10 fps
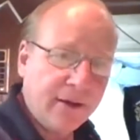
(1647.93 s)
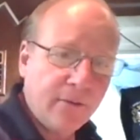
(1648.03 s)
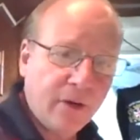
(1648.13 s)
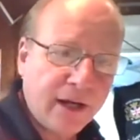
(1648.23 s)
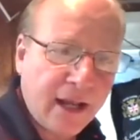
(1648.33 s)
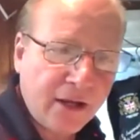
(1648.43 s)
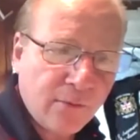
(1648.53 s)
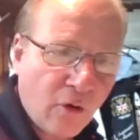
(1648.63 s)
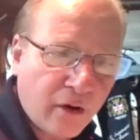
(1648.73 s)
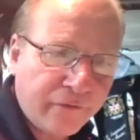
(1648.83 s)
We're going to get you
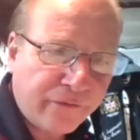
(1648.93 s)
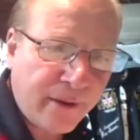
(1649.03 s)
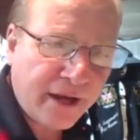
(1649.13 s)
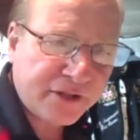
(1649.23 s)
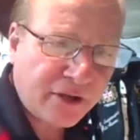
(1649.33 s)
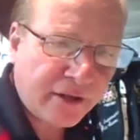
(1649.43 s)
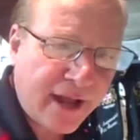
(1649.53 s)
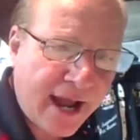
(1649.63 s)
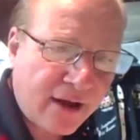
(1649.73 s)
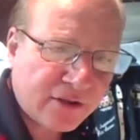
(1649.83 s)
more information on
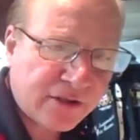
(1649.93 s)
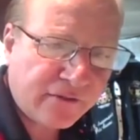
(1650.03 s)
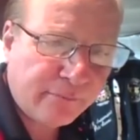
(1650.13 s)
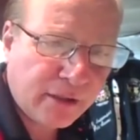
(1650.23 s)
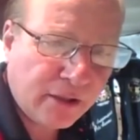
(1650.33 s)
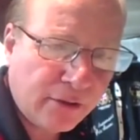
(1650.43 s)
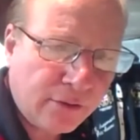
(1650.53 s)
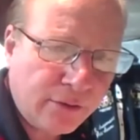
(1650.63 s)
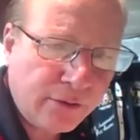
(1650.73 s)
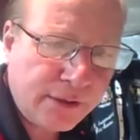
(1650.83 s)
the House of
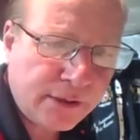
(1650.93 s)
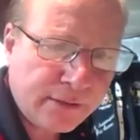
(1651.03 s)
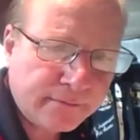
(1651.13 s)
Blues.